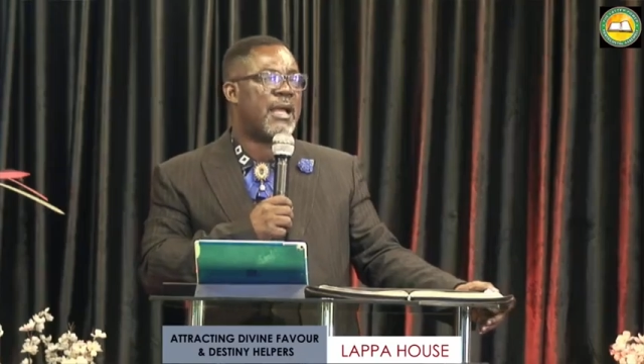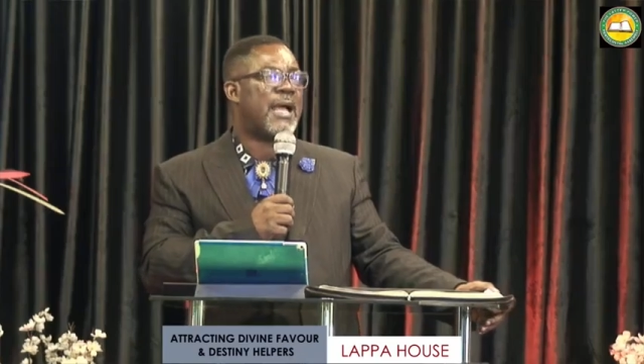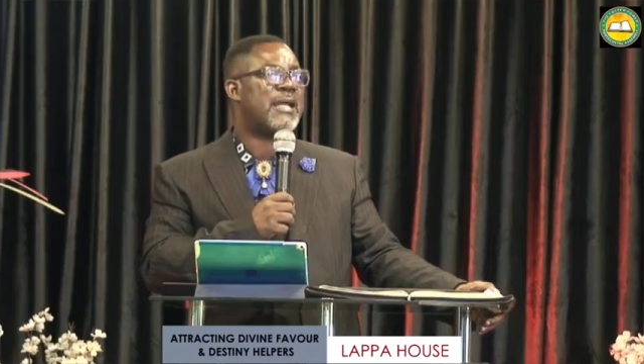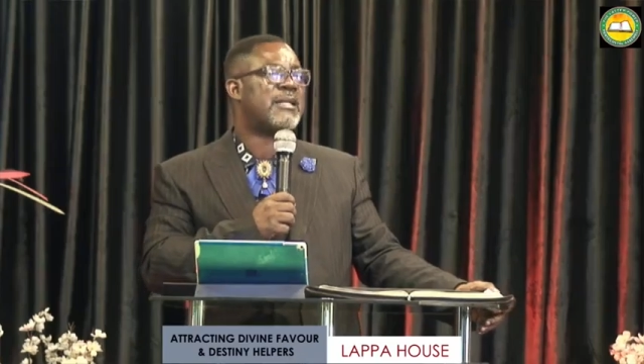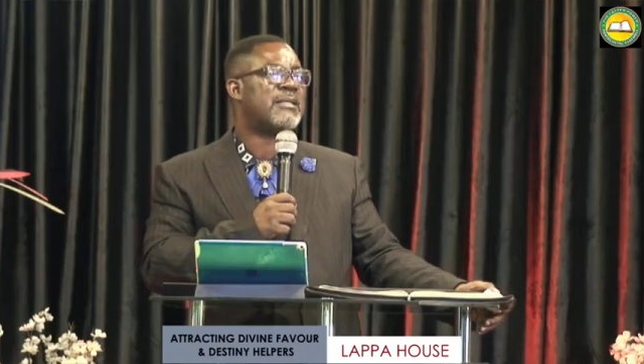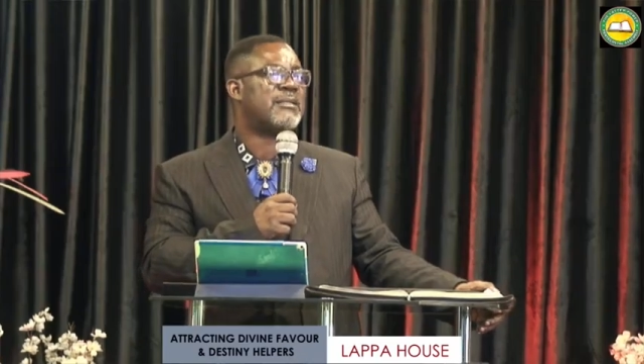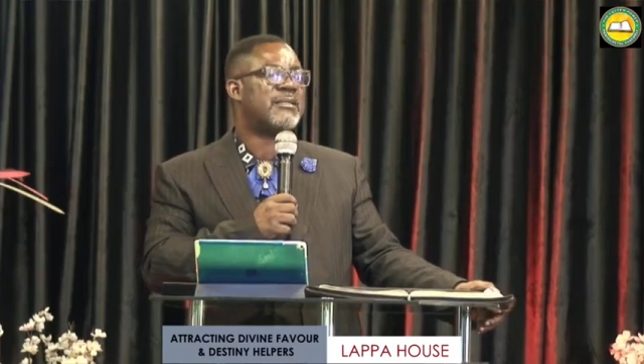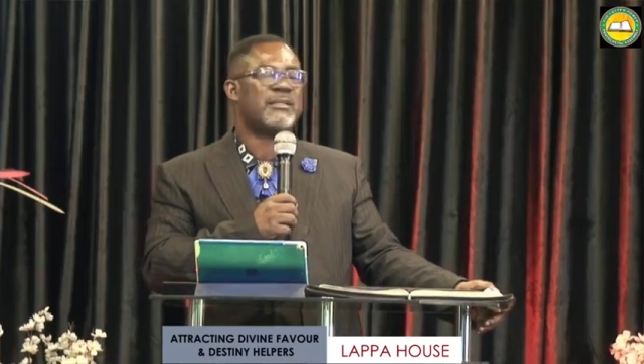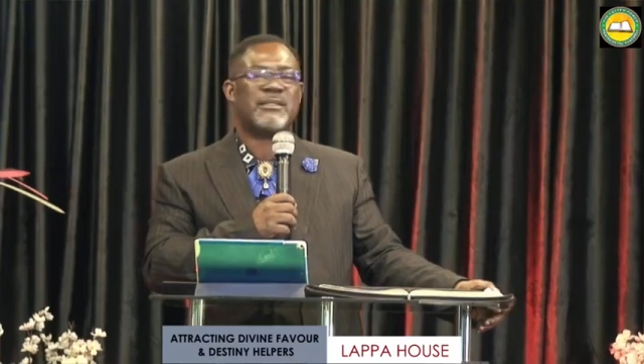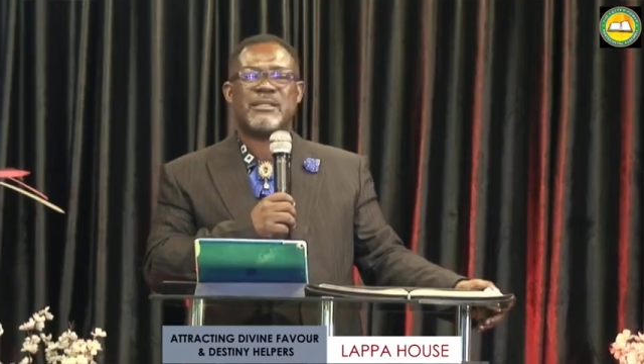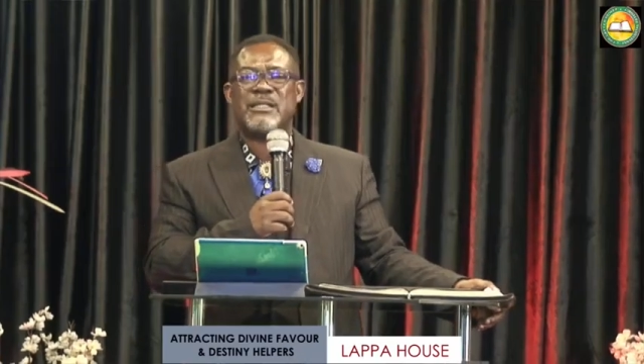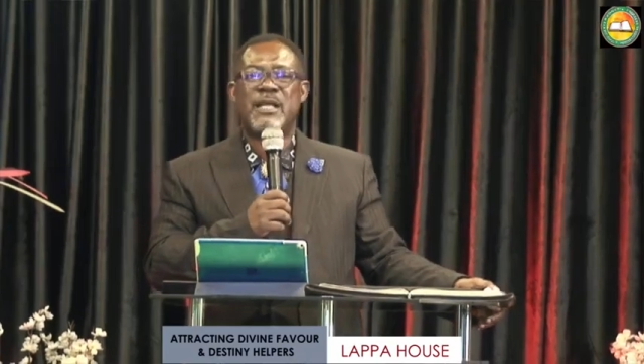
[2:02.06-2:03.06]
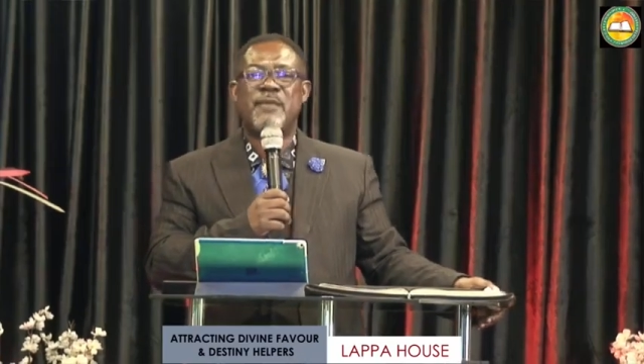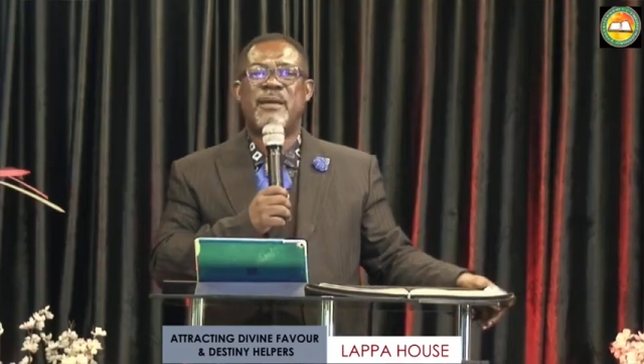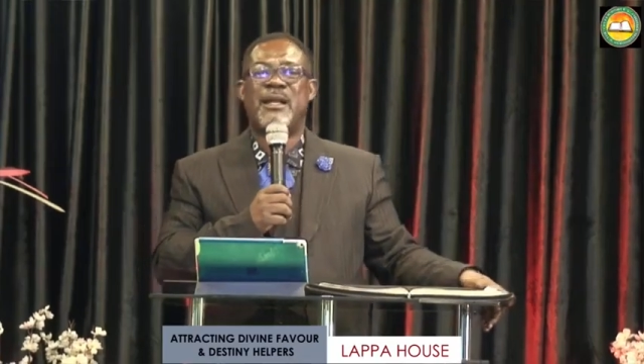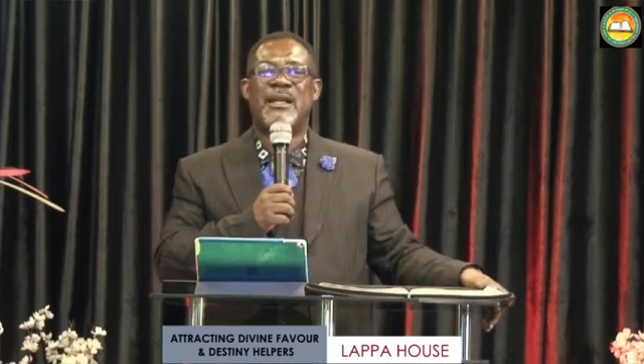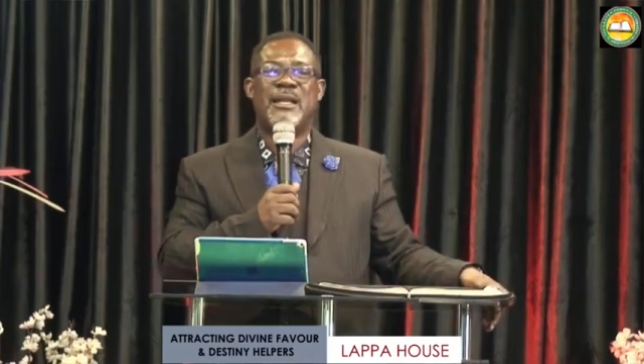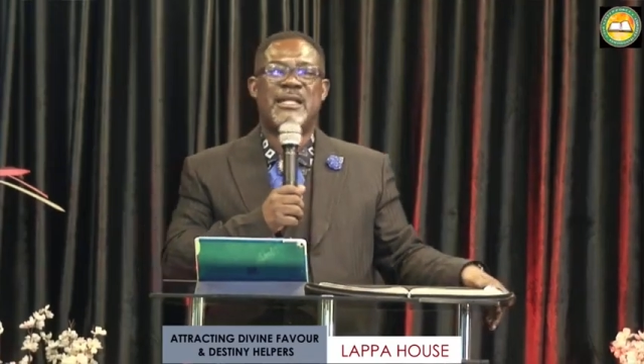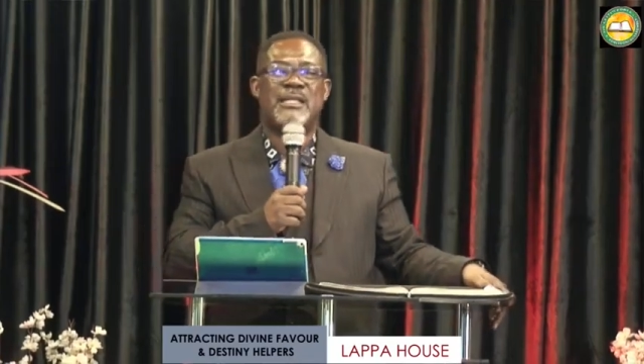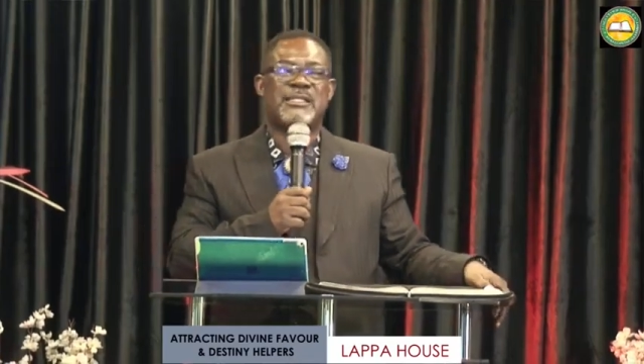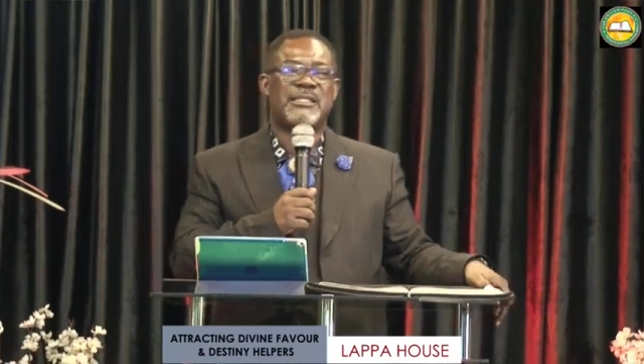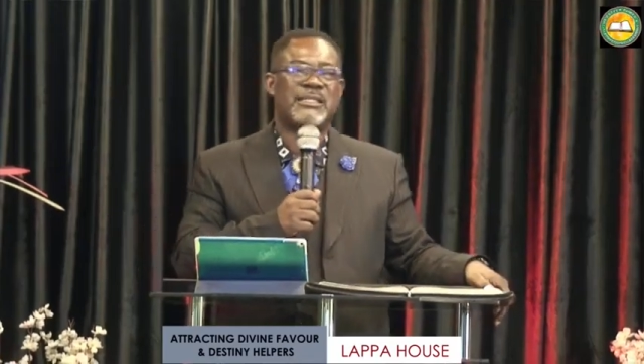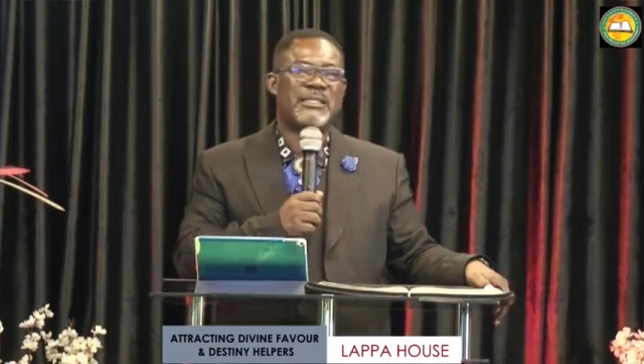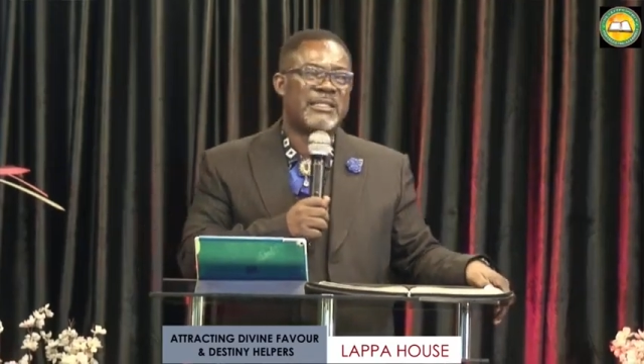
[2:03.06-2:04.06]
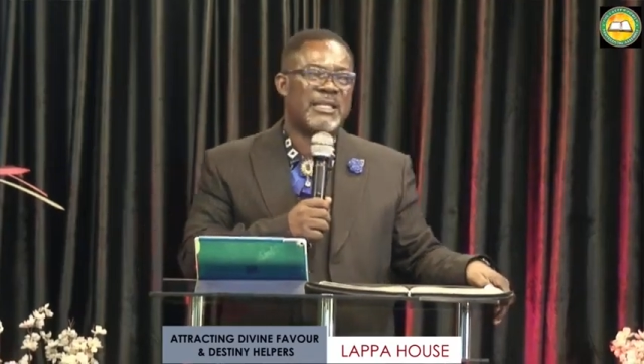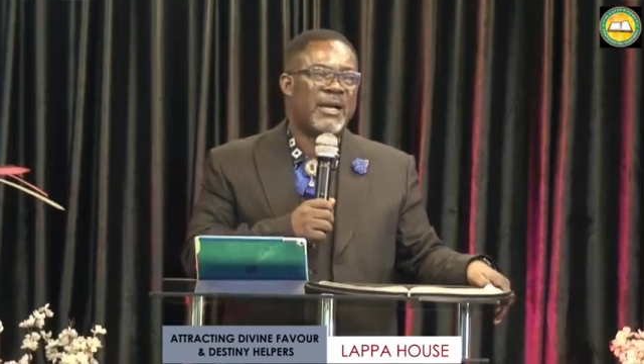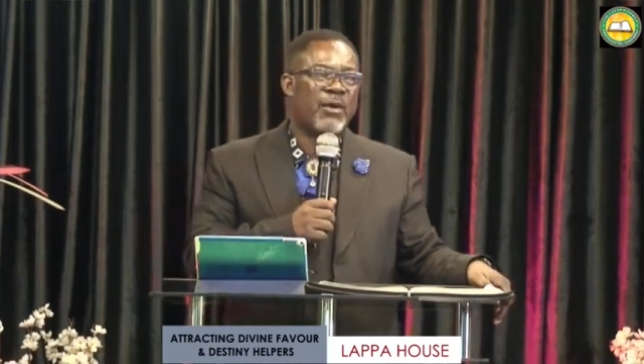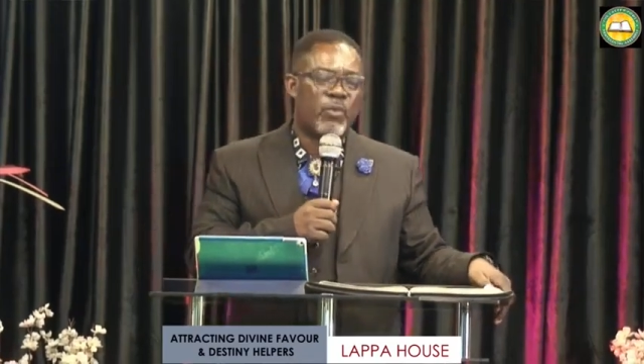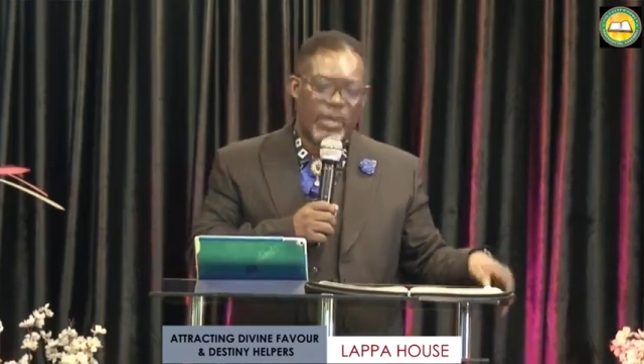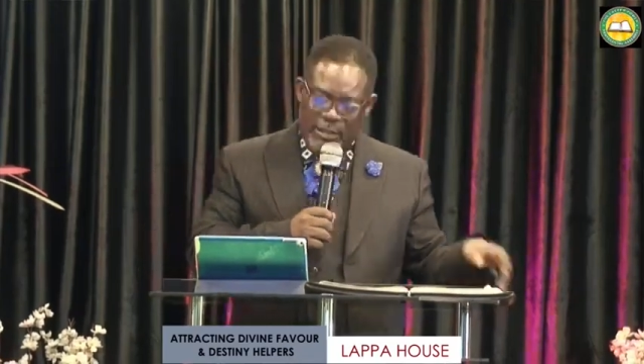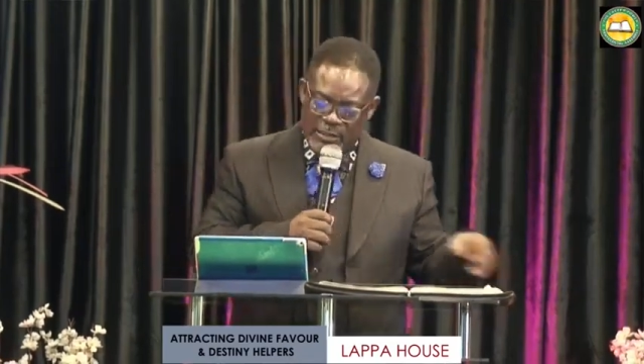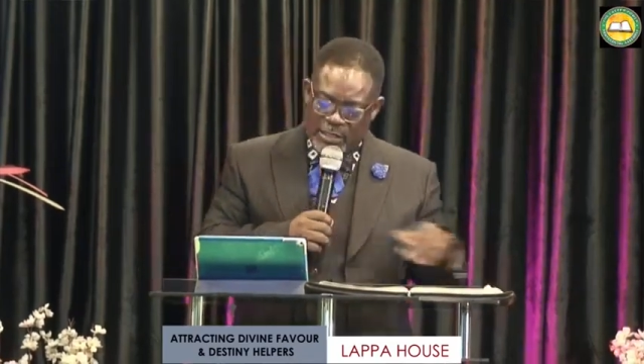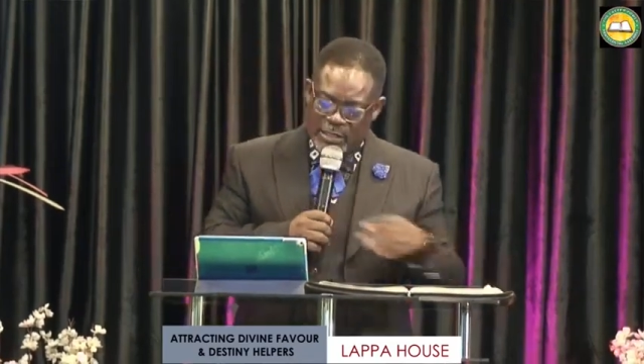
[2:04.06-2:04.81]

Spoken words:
And Naaman listened and went,